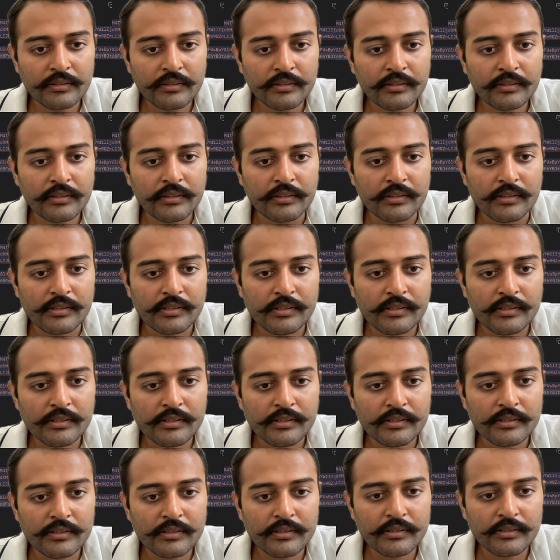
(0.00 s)

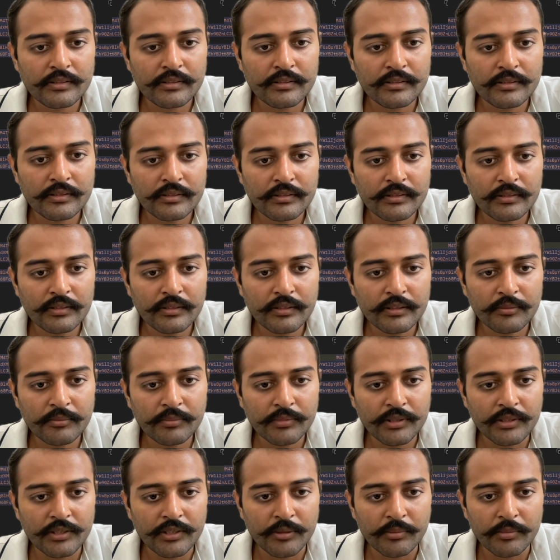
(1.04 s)
Yes, let
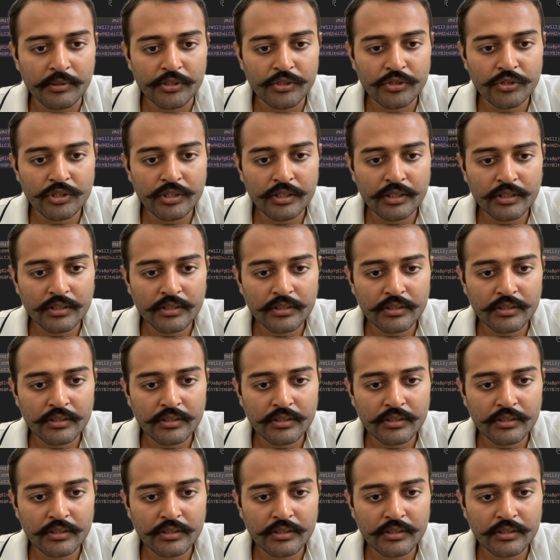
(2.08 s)
me double check.